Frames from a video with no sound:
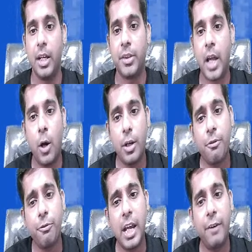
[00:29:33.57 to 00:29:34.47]
Now,
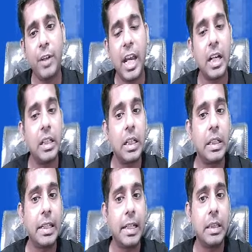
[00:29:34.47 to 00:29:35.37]
if we have taken
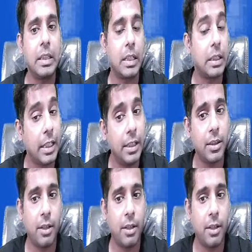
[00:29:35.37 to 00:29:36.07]
13th